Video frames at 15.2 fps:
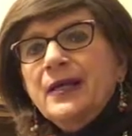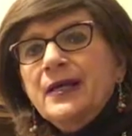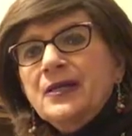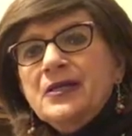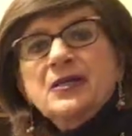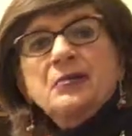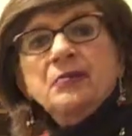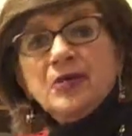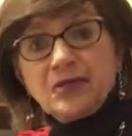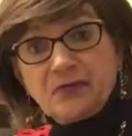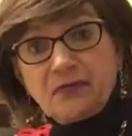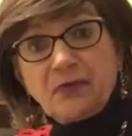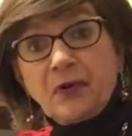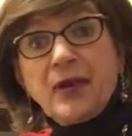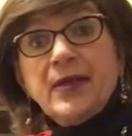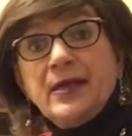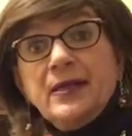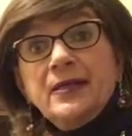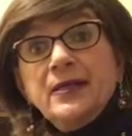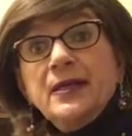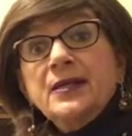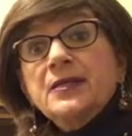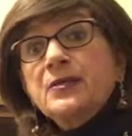It's the mix of grain
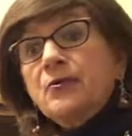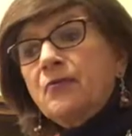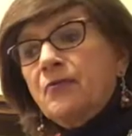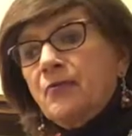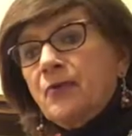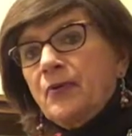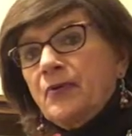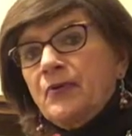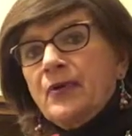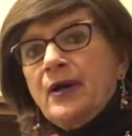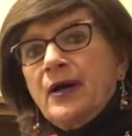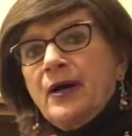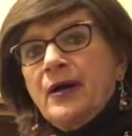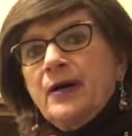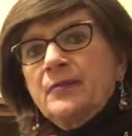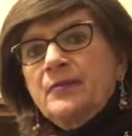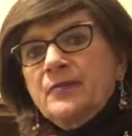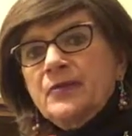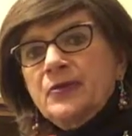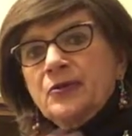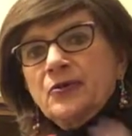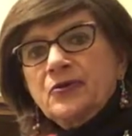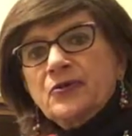and so forth.
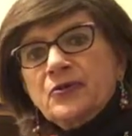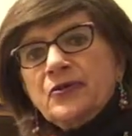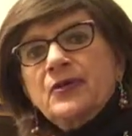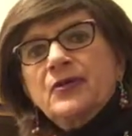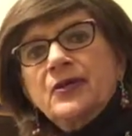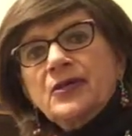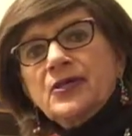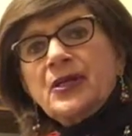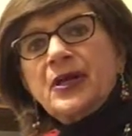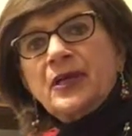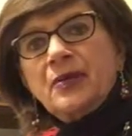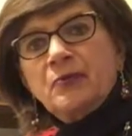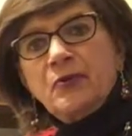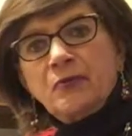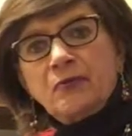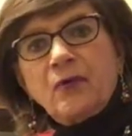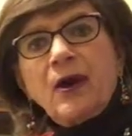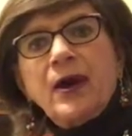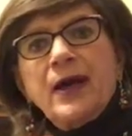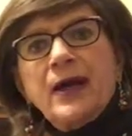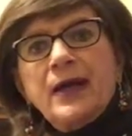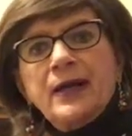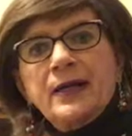Usually it's added with
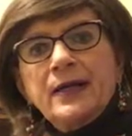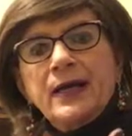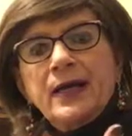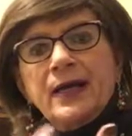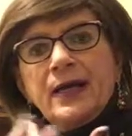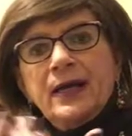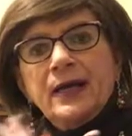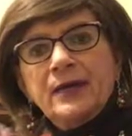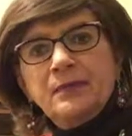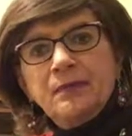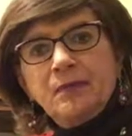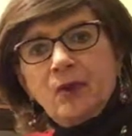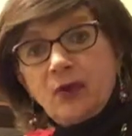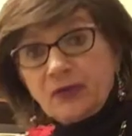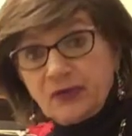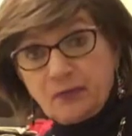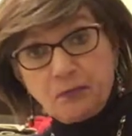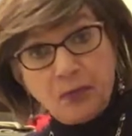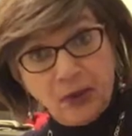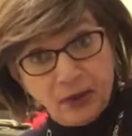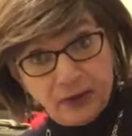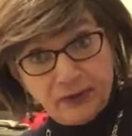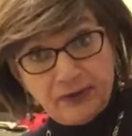rye and malted
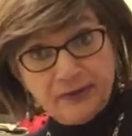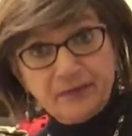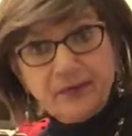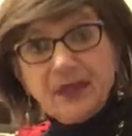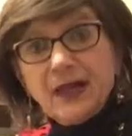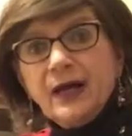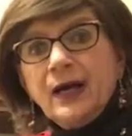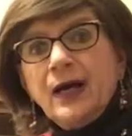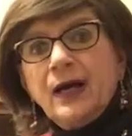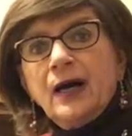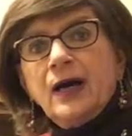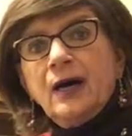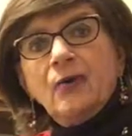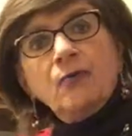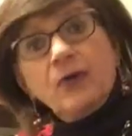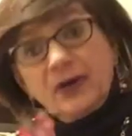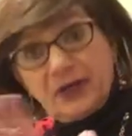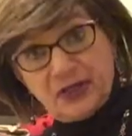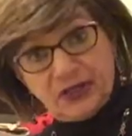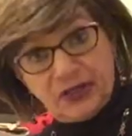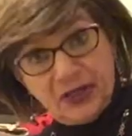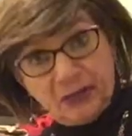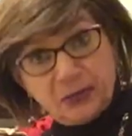barley. One
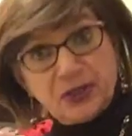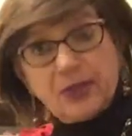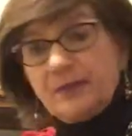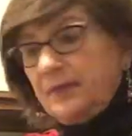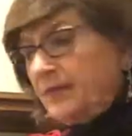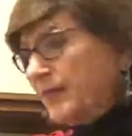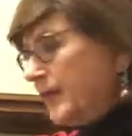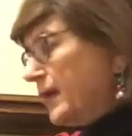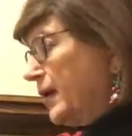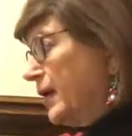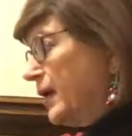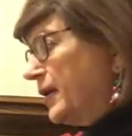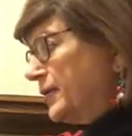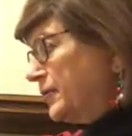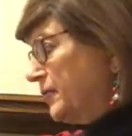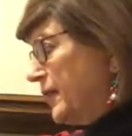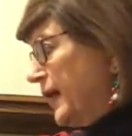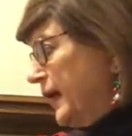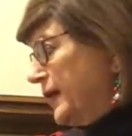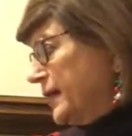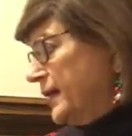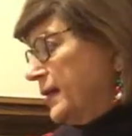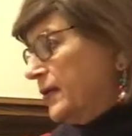exception to
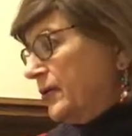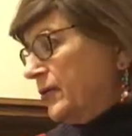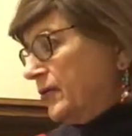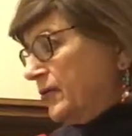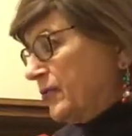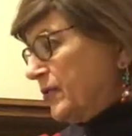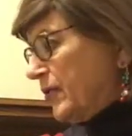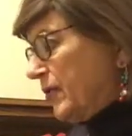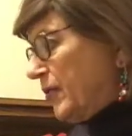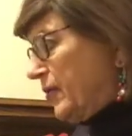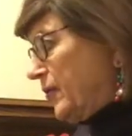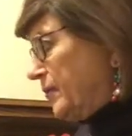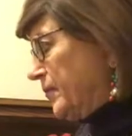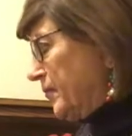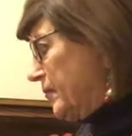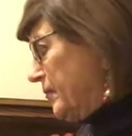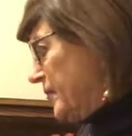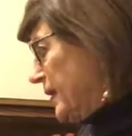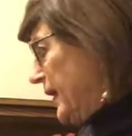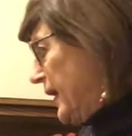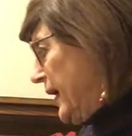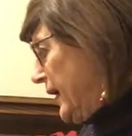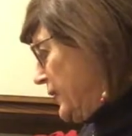that is
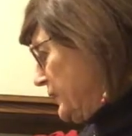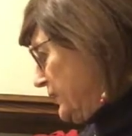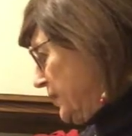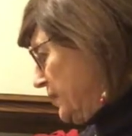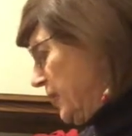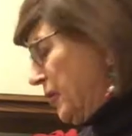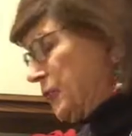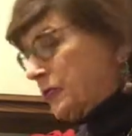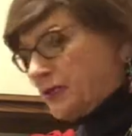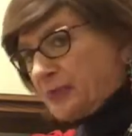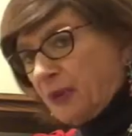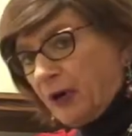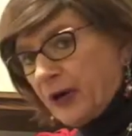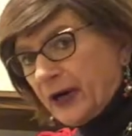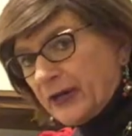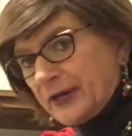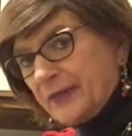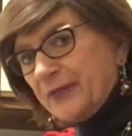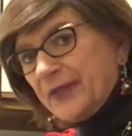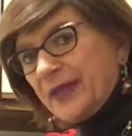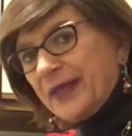actually Maker's Mark